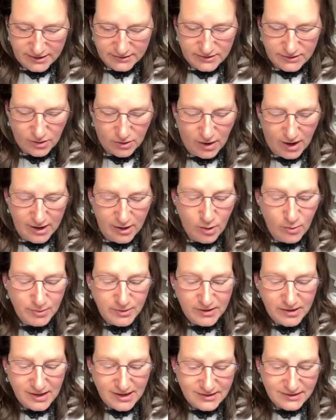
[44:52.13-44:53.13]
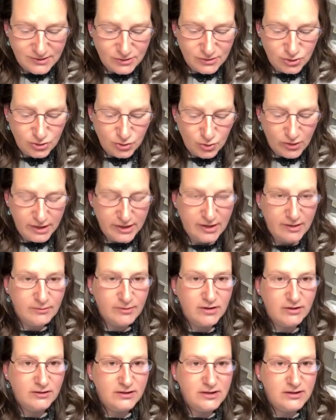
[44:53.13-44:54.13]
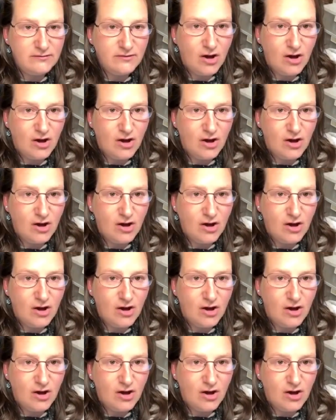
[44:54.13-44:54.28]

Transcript: So I hope you guys enjoyed. I'm going to leave